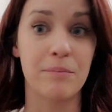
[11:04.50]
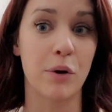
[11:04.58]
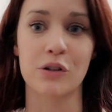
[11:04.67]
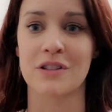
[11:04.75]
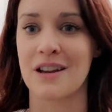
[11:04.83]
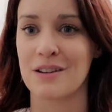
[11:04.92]

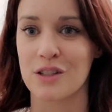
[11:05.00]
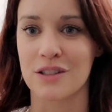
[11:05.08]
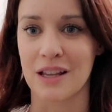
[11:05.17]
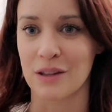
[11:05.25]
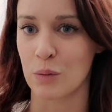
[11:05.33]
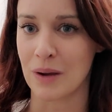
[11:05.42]
Personally, I just
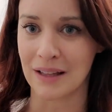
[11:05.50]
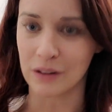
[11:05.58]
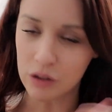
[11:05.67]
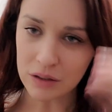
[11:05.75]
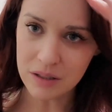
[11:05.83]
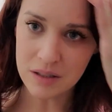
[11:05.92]
like the way it
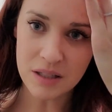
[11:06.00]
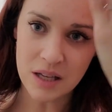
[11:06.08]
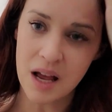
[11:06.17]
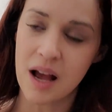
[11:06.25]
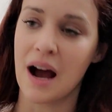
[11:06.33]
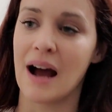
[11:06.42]
looks.
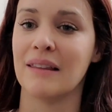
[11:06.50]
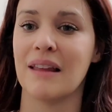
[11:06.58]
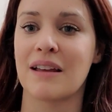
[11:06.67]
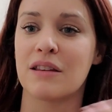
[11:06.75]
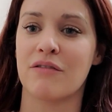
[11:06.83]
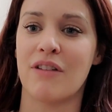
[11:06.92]
I
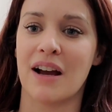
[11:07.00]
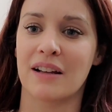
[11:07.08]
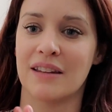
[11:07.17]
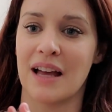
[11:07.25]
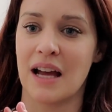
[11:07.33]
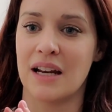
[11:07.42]
like the fact
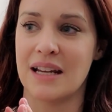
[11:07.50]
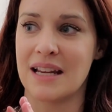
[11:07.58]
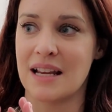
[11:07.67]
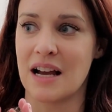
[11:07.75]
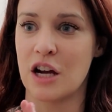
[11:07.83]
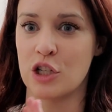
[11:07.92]
that
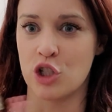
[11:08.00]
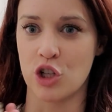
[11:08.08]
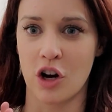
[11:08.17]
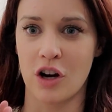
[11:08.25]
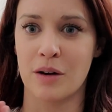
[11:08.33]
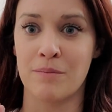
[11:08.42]
a
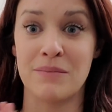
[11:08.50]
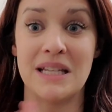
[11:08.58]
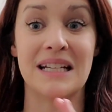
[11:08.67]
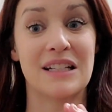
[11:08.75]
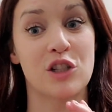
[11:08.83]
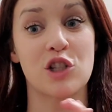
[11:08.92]
jar
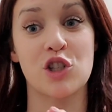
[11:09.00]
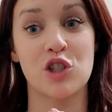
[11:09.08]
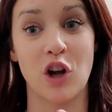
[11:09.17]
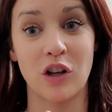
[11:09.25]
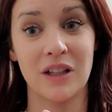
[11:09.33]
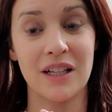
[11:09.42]
being
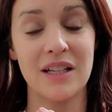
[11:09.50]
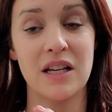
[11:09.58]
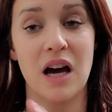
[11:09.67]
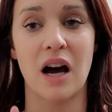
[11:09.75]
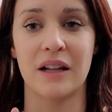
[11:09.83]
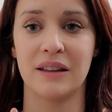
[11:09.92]
solid,
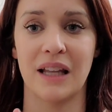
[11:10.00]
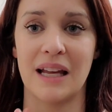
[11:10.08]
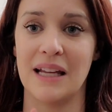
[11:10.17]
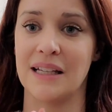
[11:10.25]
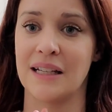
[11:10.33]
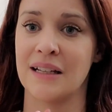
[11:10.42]

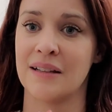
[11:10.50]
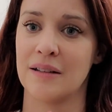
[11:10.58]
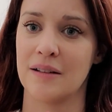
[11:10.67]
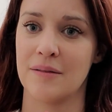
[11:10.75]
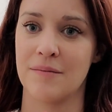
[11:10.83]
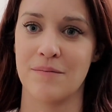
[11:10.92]
unlike
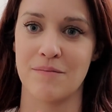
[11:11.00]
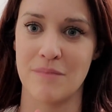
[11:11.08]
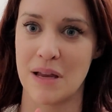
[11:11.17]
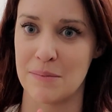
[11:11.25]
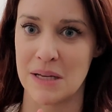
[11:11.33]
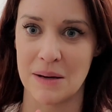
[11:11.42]

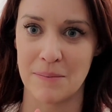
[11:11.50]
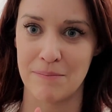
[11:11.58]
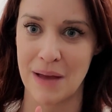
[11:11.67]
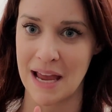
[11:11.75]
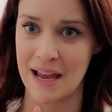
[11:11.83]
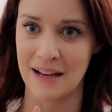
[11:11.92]
maybe a
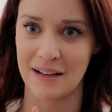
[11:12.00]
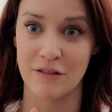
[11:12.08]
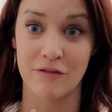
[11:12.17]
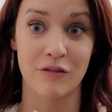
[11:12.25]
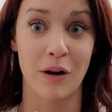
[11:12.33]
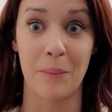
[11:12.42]
bag
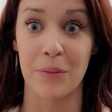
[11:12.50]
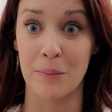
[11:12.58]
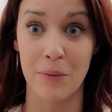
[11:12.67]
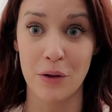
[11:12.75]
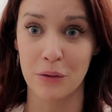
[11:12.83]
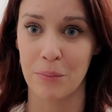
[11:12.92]
from the
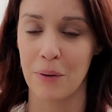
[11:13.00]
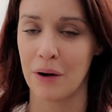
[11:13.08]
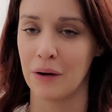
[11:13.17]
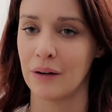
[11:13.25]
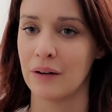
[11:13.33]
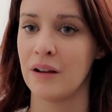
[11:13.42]
bulk
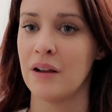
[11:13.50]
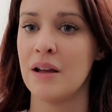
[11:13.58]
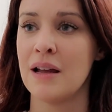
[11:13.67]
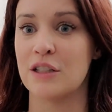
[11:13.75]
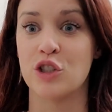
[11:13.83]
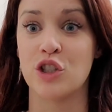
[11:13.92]
barn,
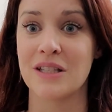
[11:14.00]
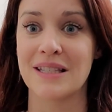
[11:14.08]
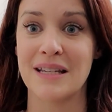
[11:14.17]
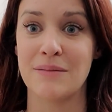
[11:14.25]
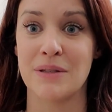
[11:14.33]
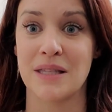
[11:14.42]
just
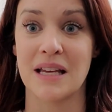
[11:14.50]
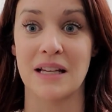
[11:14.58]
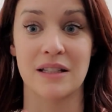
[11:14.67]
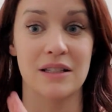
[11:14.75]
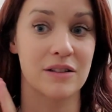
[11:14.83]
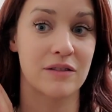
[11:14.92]
keeps
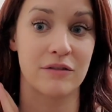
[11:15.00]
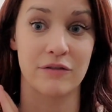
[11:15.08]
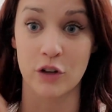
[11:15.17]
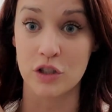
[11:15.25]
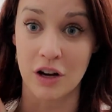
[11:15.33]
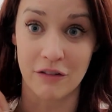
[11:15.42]
things,
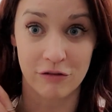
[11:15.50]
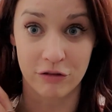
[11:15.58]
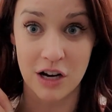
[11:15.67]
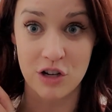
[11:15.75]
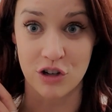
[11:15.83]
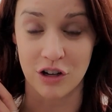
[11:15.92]
first off,
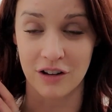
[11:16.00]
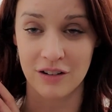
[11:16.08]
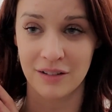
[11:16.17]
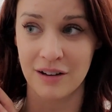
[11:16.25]
fresher,